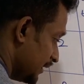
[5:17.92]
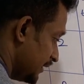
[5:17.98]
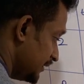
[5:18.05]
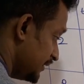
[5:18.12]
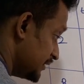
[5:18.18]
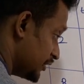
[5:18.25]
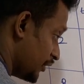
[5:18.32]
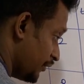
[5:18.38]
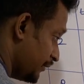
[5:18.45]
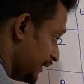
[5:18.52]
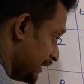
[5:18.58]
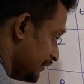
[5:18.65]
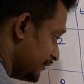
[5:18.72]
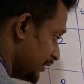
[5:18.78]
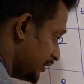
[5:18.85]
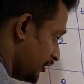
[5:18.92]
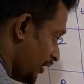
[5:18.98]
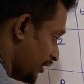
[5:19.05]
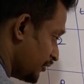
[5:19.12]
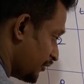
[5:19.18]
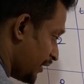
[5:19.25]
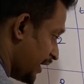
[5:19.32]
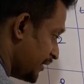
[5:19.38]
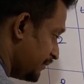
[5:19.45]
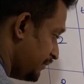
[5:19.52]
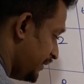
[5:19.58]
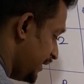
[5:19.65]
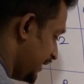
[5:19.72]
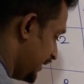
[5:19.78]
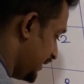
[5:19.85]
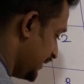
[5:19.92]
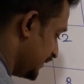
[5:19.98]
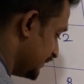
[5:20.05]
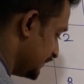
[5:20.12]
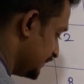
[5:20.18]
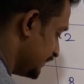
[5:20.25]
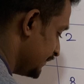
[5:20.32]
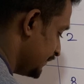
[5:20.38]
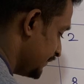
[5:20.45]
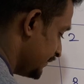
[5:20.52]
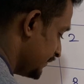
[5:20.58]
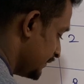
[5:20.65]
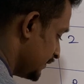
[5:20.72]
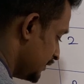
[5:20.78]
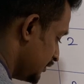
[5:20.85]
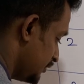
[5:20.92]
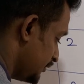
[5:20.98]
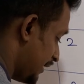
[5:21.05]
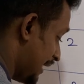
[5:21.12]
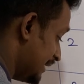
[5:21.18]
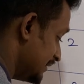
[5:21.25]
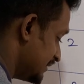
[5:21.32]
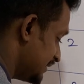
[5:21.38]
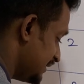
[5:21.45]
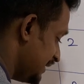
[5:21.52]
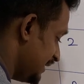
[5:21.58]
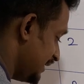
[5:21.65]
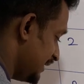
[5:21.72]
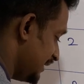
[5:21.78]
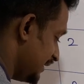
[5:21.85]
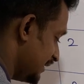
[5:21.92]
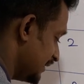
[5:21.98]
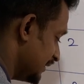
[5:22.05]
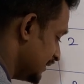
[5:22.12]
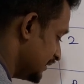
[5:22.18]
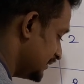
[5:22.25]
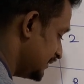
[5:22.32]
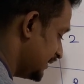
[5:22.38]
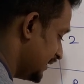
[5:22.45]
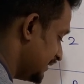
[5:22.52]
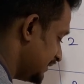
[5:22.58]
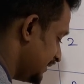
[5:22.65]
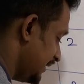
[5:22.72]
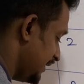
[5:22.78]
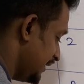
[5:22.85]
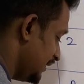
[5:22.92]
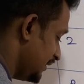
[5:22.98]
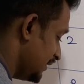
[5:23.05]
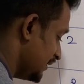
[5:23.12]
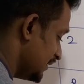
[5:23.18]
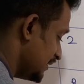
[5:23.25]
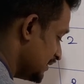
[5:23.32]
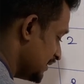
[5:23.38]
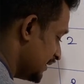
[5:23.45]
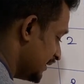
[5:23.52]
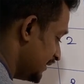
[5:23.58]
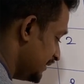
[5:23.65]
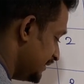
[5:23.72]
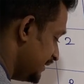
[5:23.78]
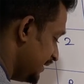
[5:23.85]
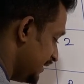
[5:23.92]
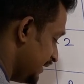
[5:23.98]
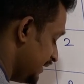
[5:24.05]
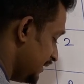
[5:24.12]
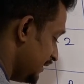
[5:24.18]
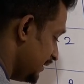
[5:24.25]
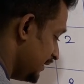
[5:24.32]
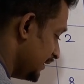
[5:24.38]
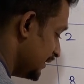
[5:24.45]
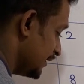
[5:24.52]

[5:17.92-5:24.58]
Instead of 11, you have to write B, 12C, 13, D,